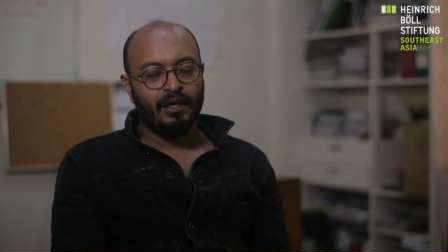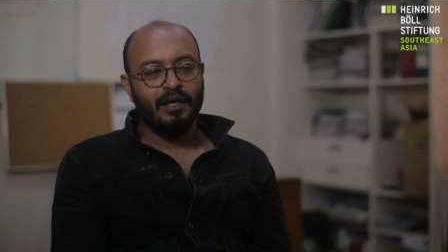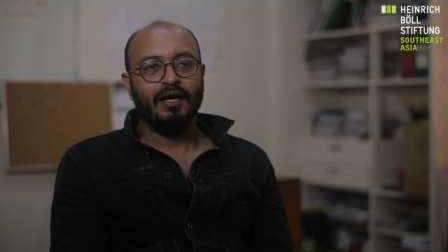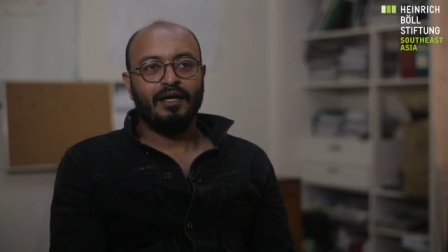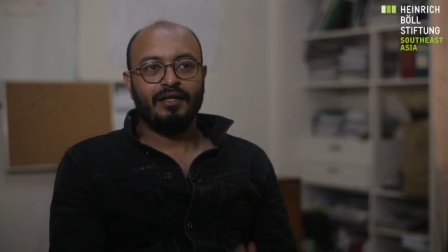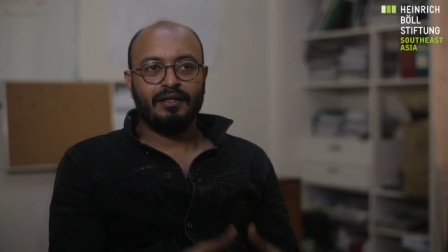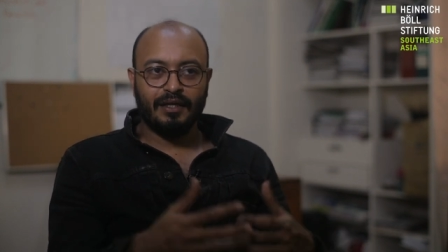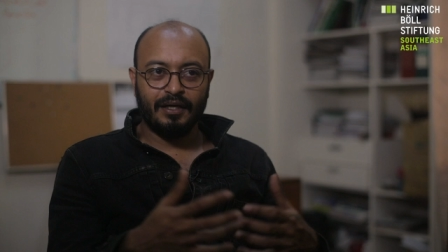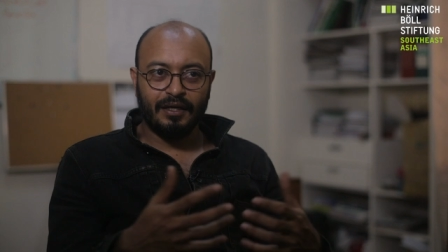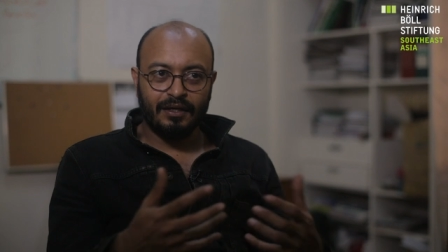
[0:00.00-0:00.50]

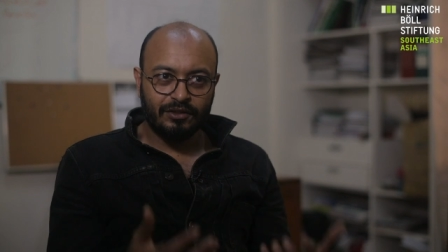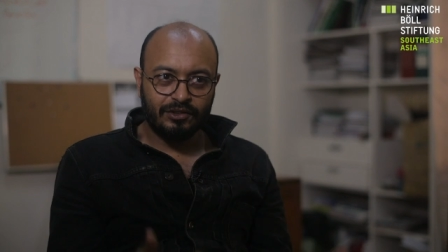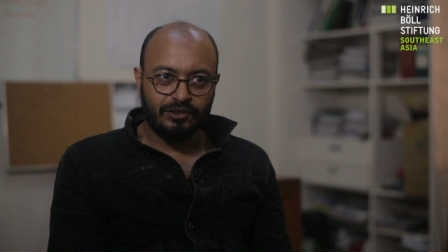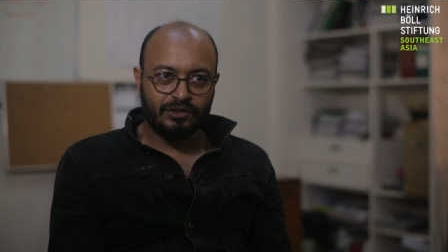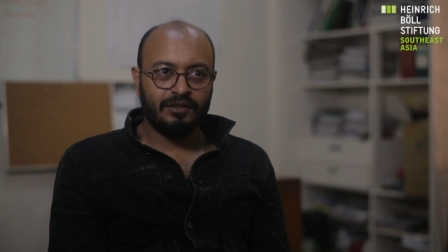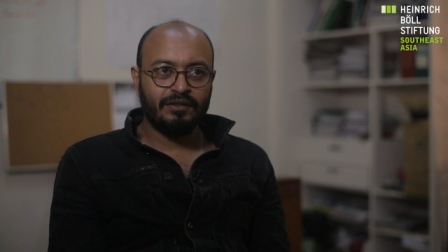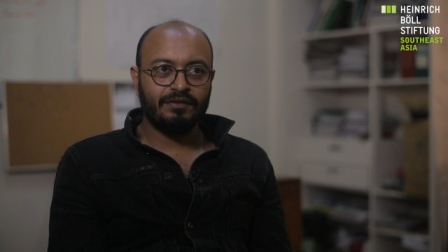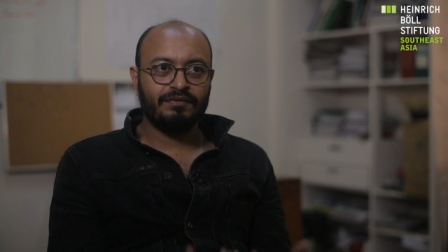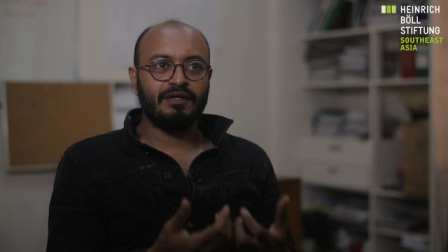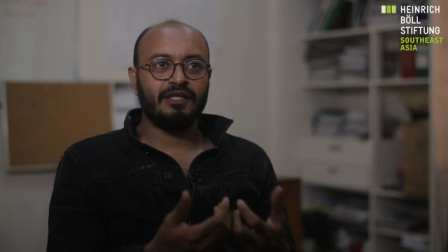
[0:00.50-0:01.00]
And the
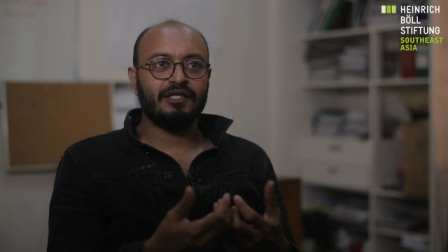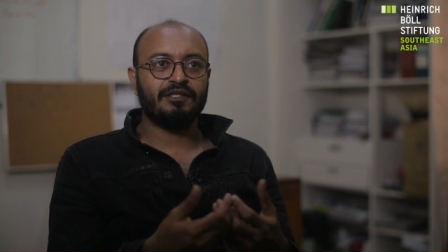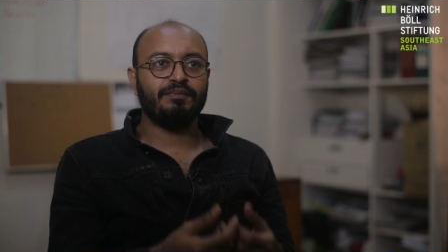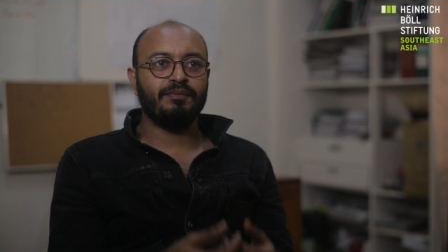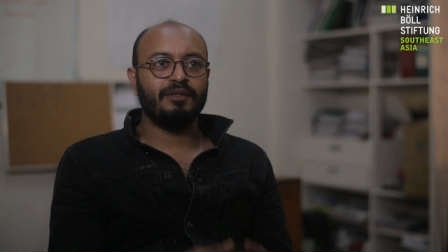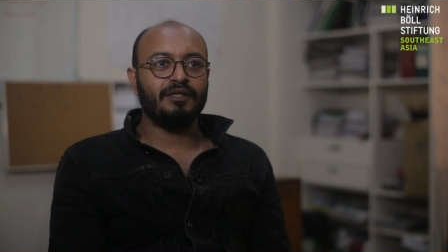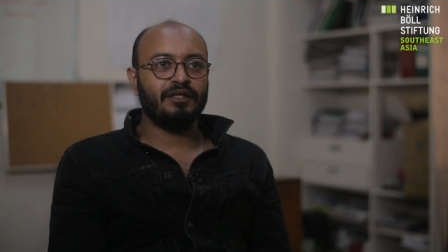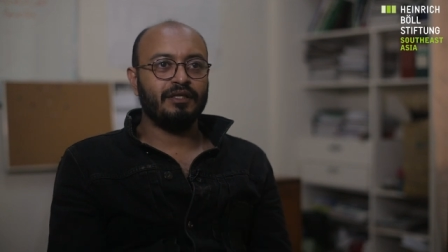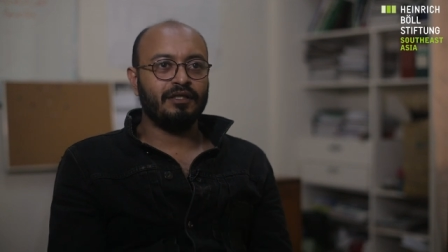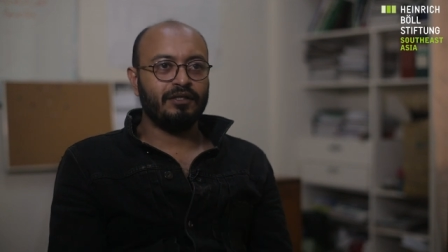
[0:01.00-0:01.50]
energy
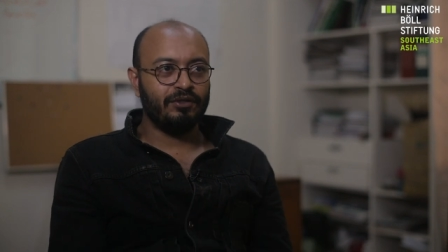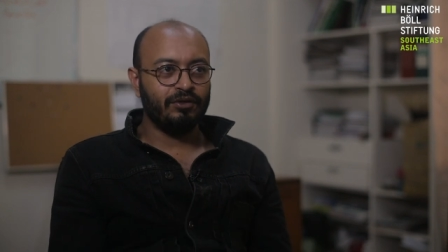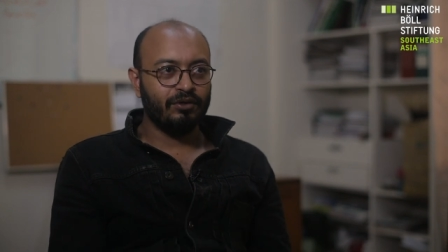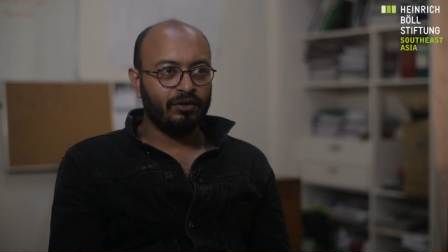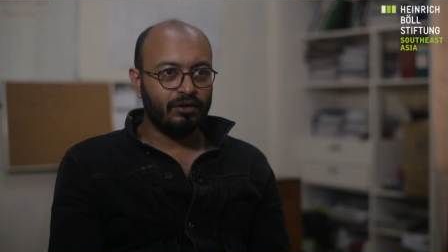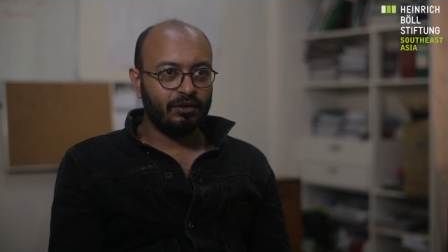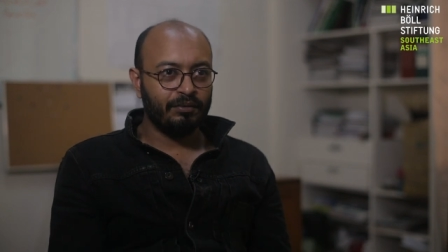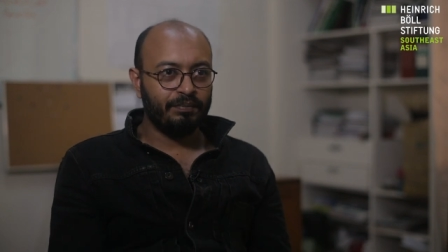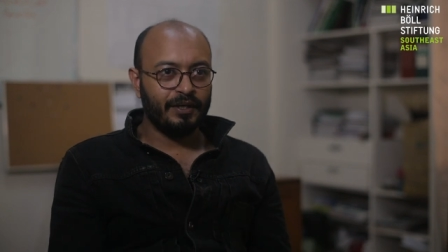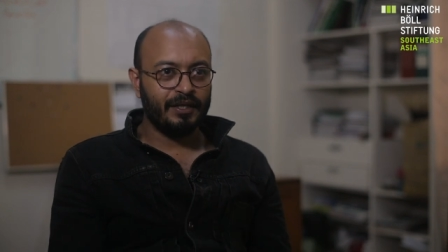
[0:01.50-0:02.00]
investment in
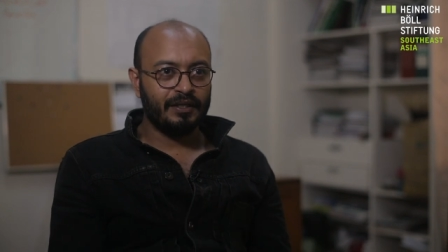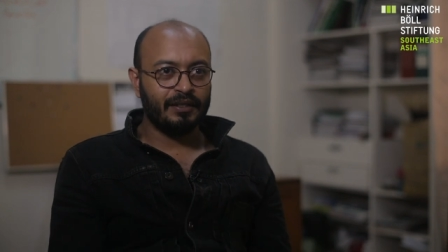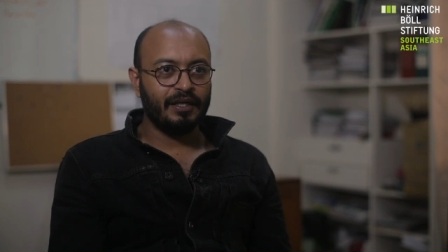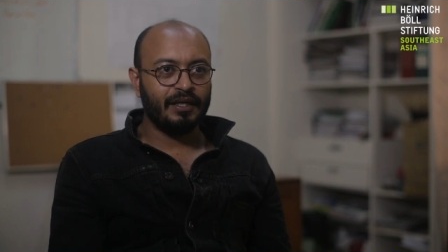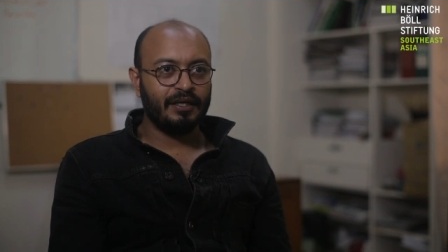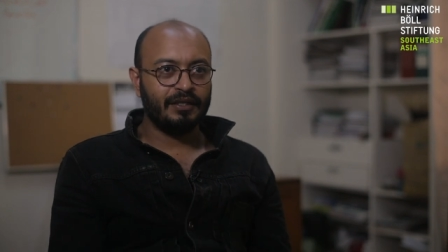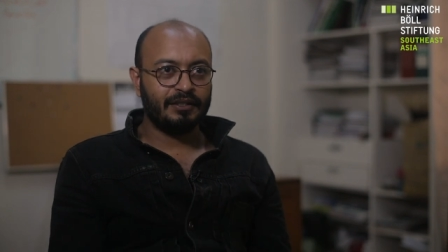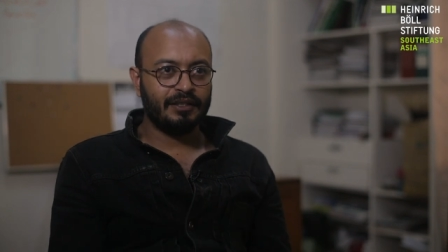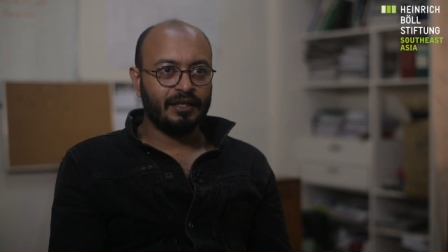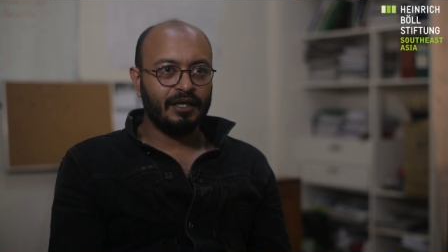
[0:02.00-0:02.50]
Europe at
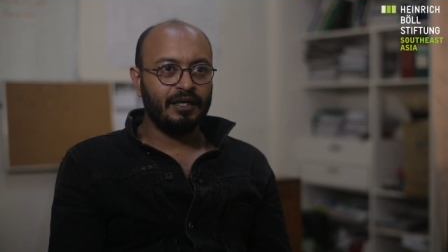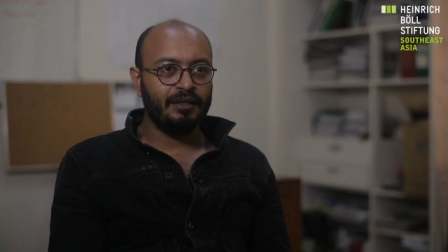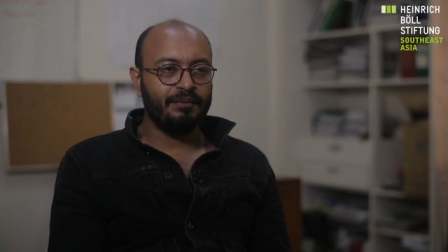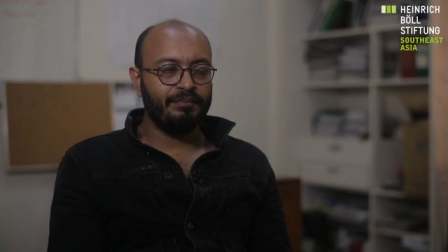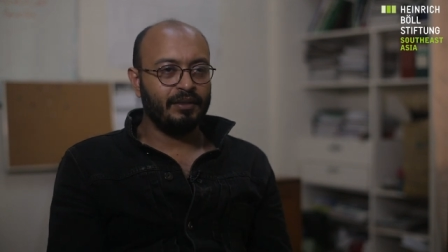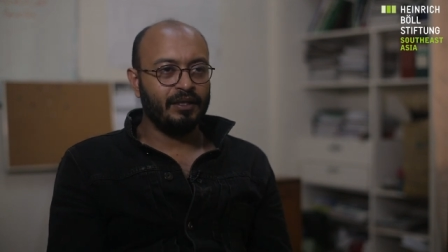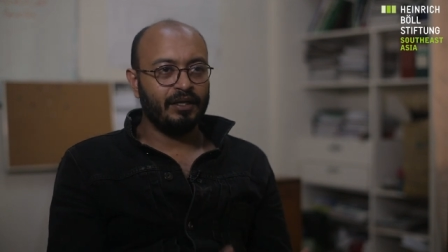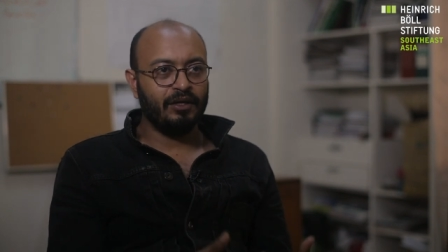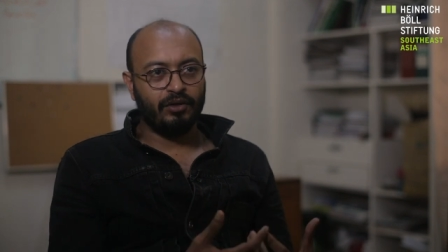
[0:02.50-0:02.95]
that time,